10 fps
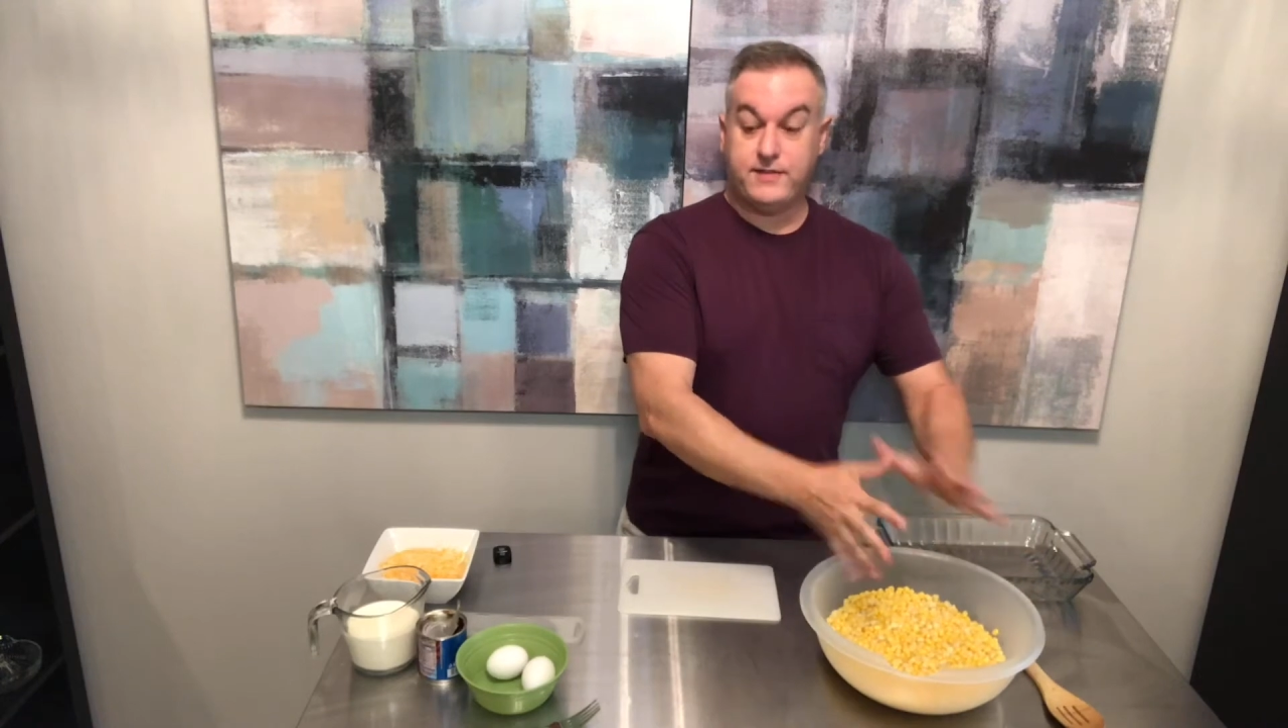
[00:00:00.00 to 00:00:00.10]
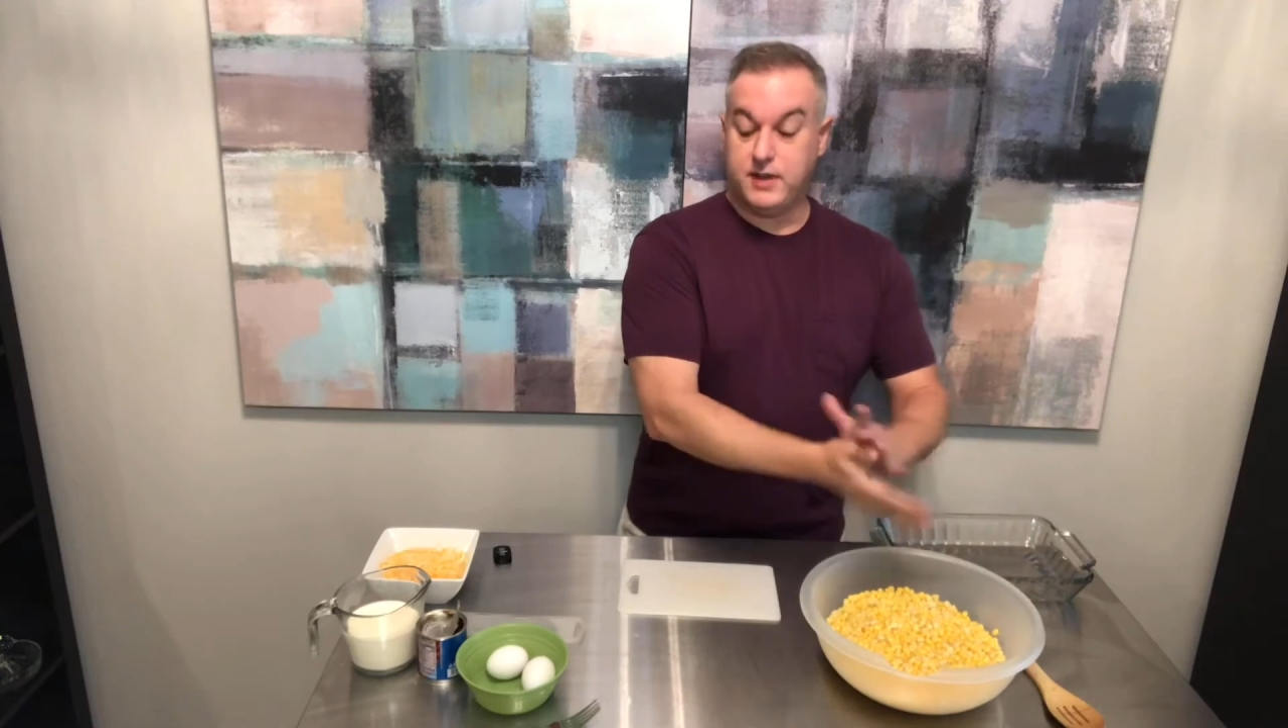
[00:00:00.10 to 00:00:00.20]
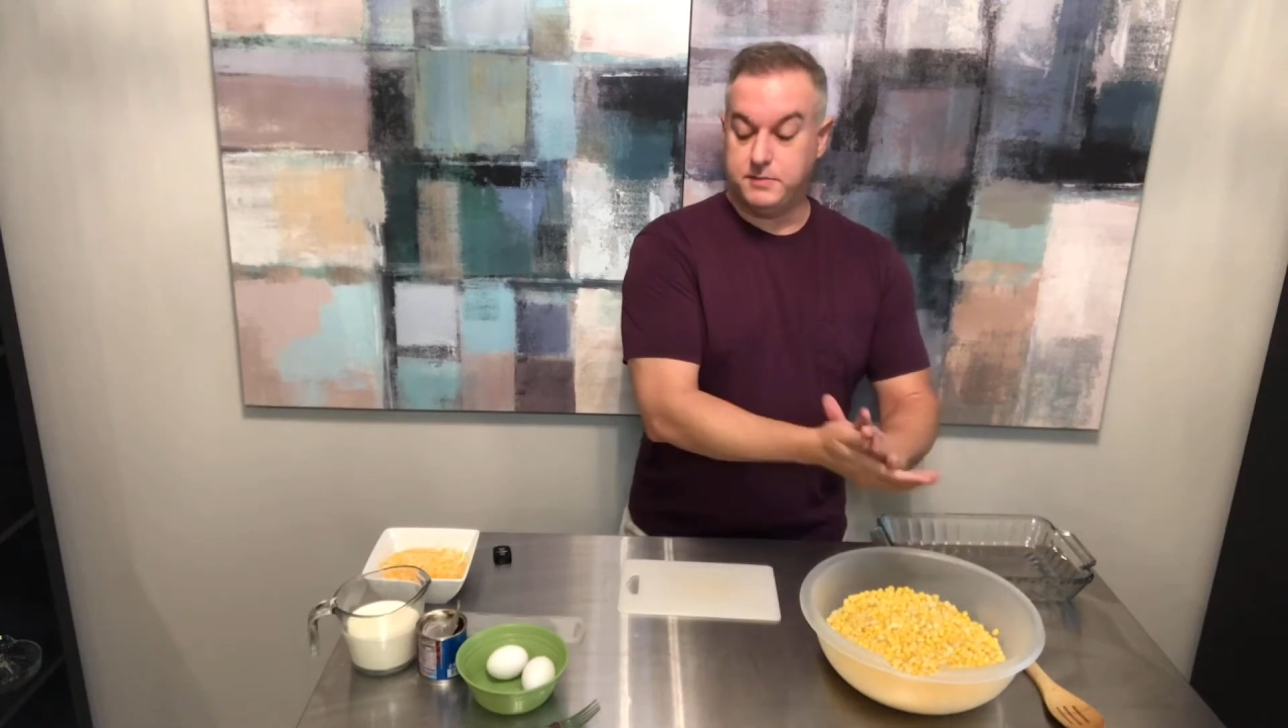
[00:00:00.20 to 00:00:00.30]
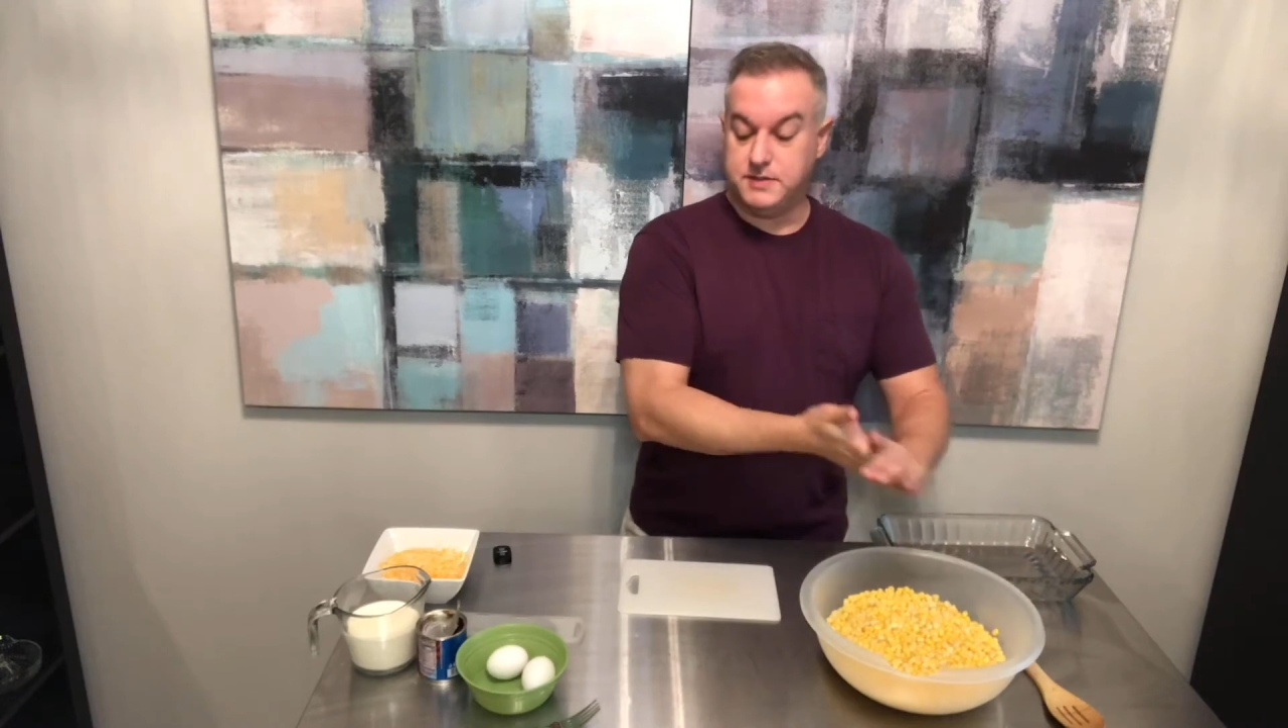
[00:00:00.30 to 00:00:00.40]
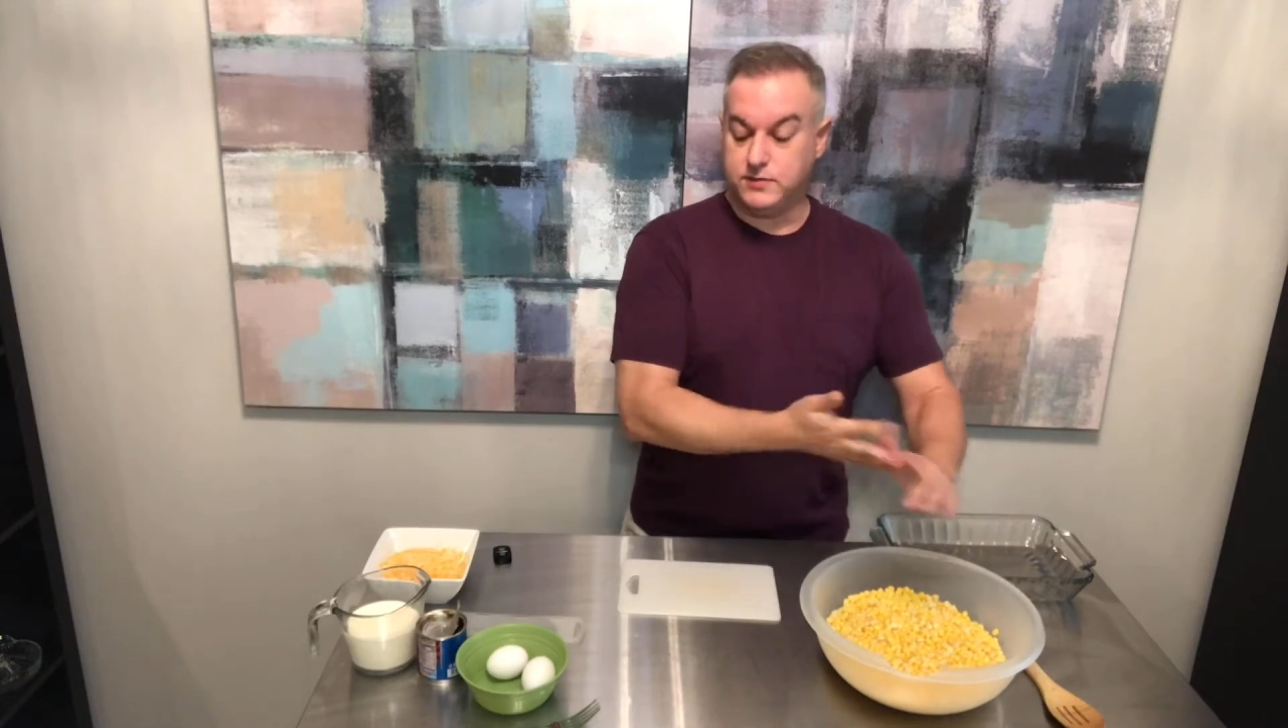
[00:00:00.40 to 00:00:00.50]

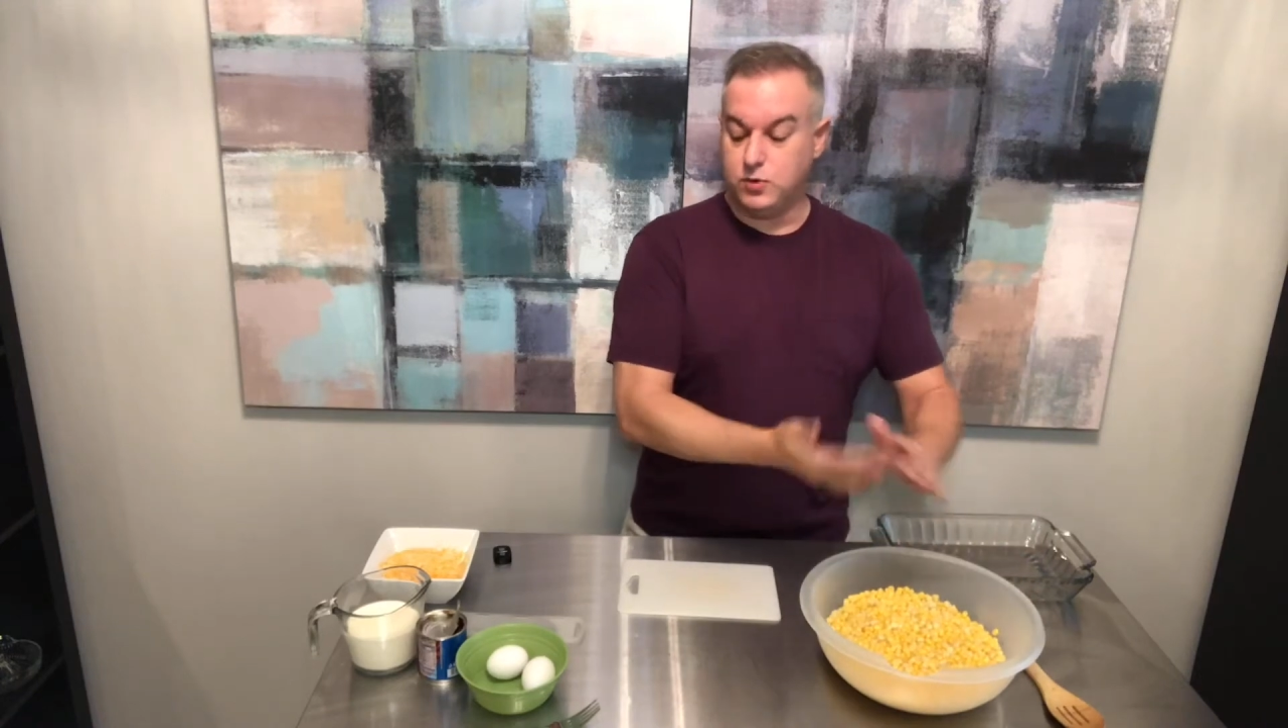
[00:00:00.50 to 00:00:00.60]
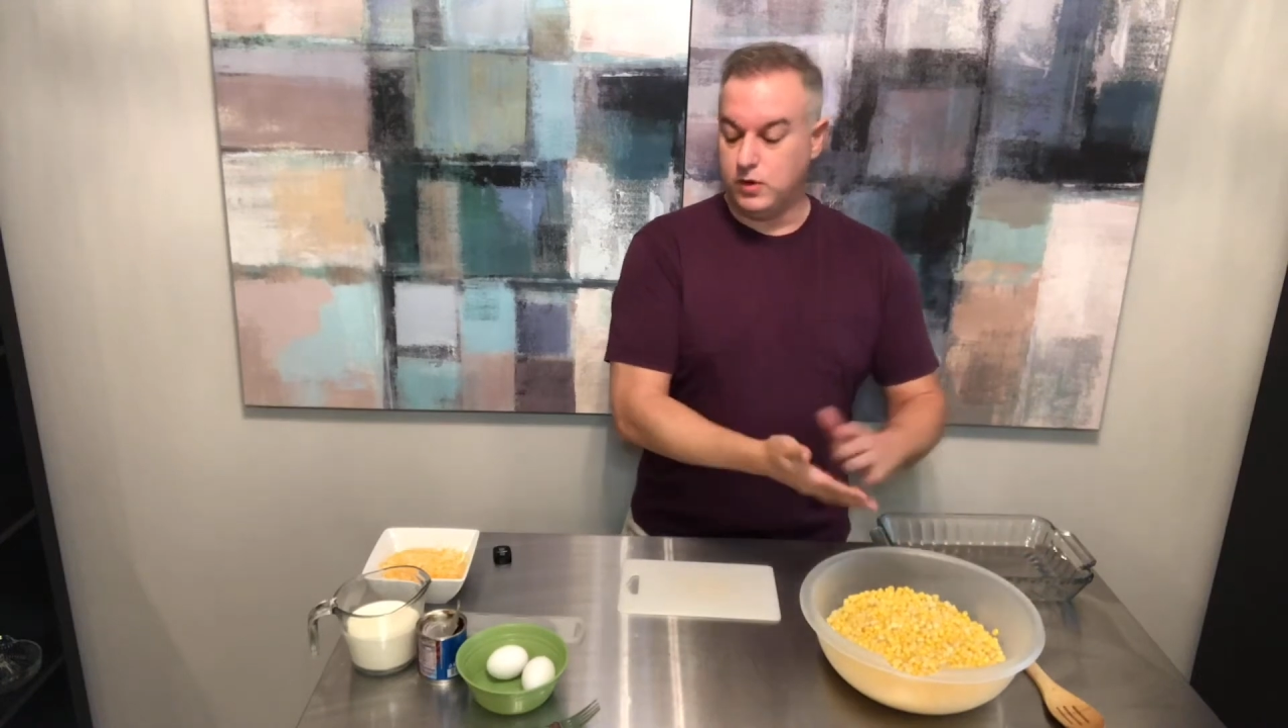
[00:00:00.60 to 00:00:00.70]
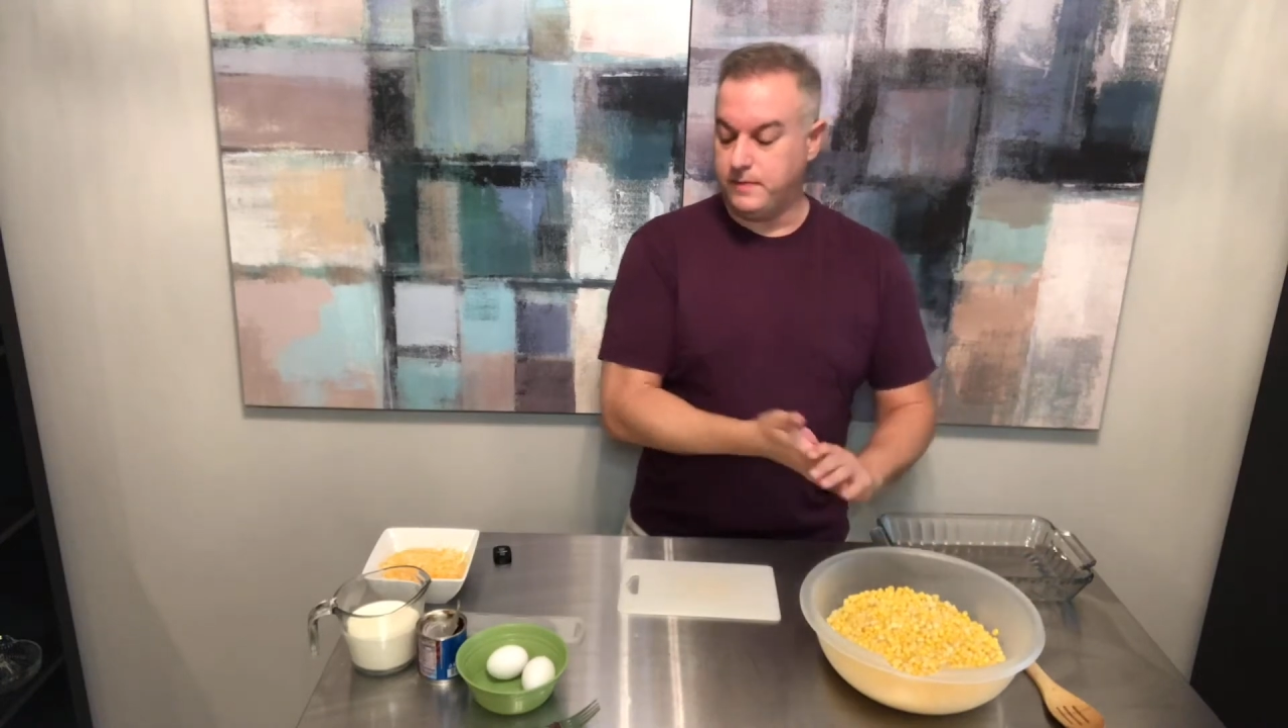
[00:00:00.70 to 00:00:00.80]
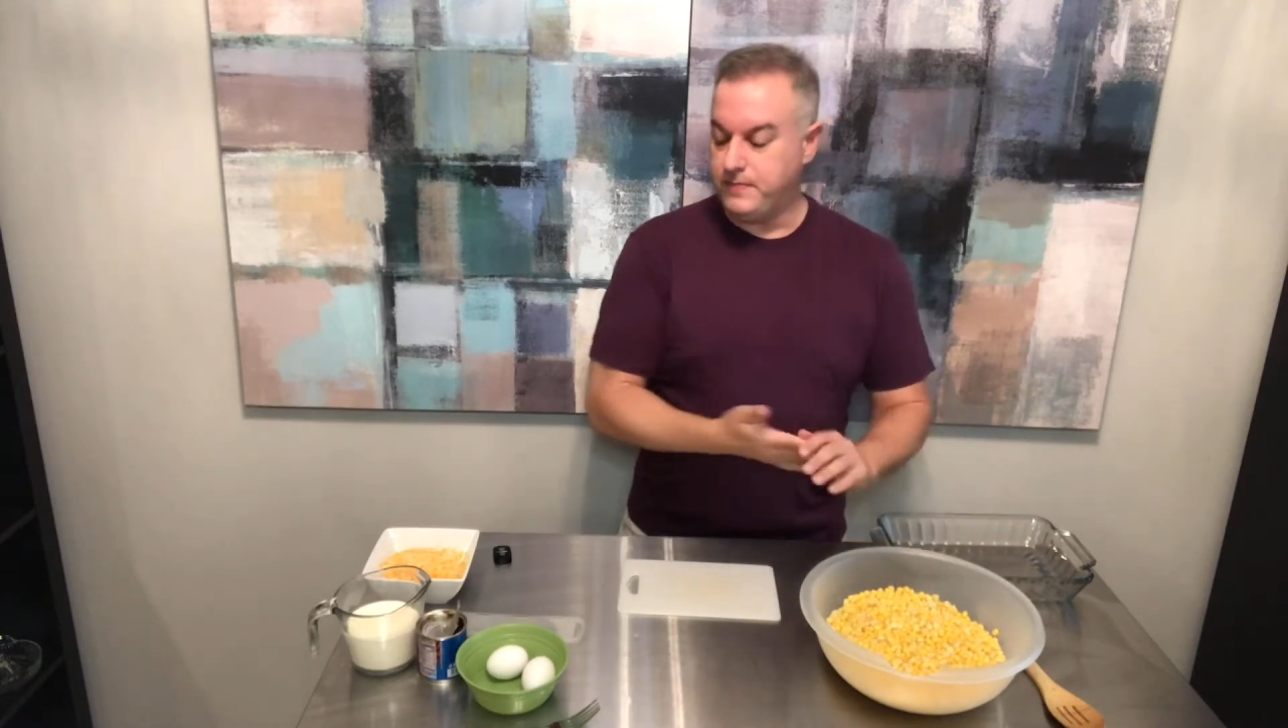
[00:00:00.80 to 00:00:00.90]
cups of corn.